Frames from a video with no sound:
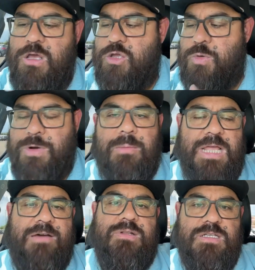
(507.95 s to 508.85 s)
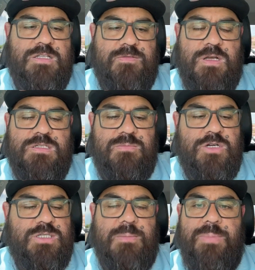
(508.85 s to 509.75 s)
you probably have a list of customers
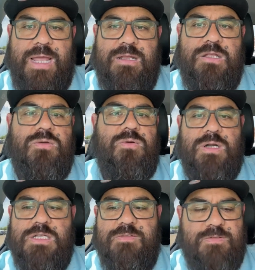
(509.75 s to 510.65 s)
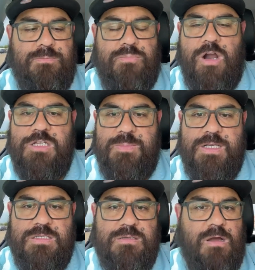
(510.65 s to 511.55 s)
that paid you, or a list of
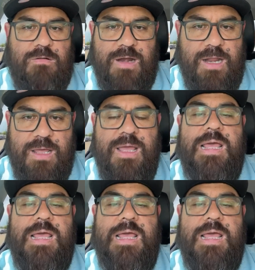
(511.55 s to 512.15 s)
prospects already.